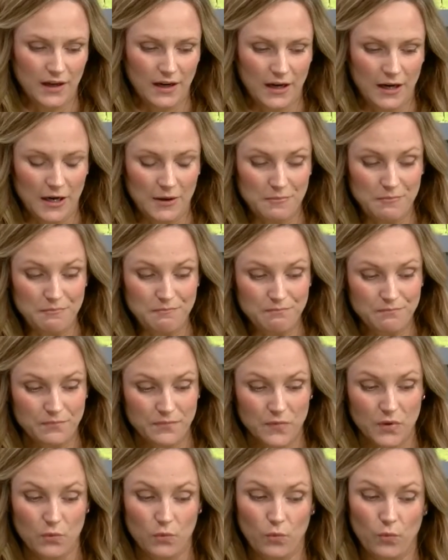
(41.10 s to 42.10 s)
um,
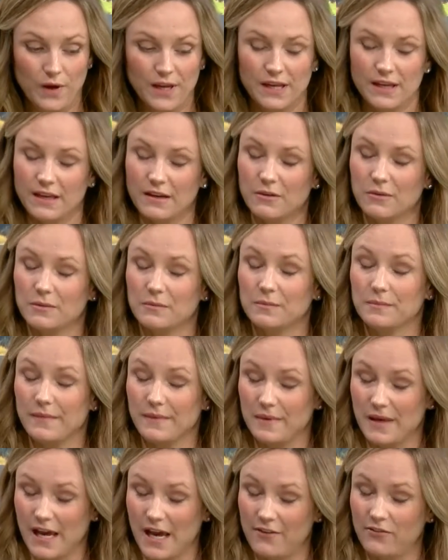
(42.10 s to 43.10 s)
we
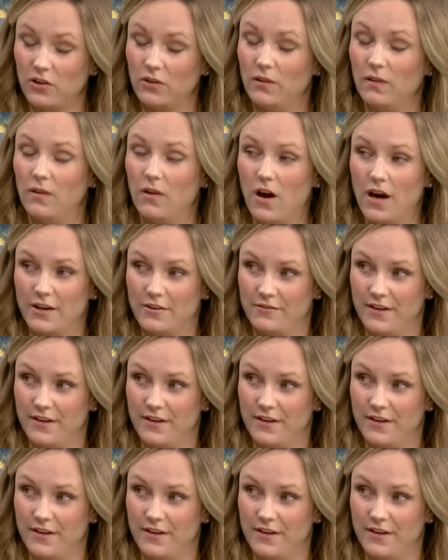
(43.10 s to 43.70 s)
have a lot